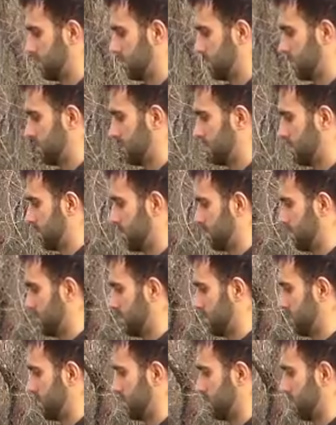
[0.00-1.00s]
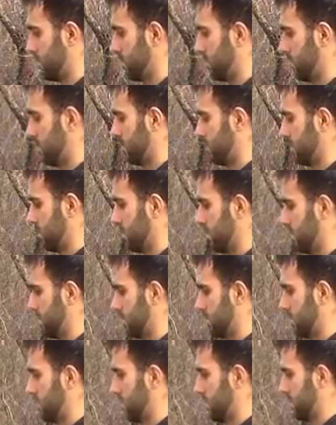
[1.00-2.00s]

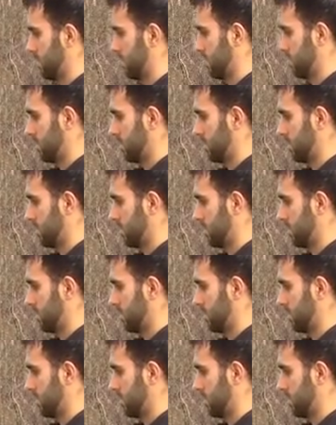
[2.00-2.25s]
(silence)